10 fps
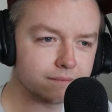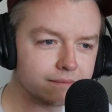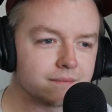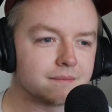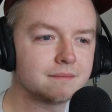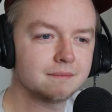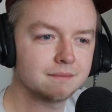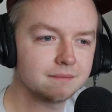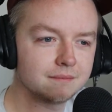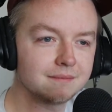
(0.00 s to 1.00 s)
Like from the
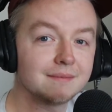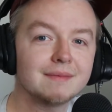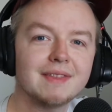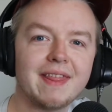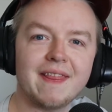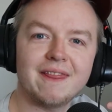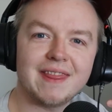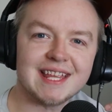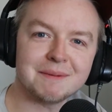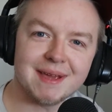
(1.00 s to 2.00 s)
live action or the
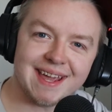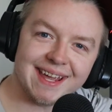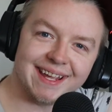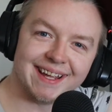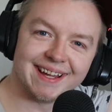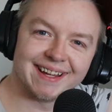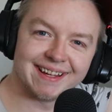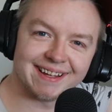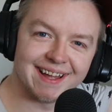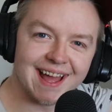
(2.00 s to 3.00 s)
animated one? Because
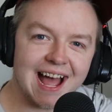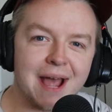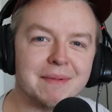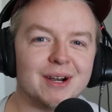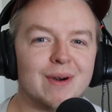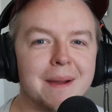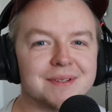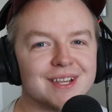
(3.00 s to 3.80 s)
either way, I I'm not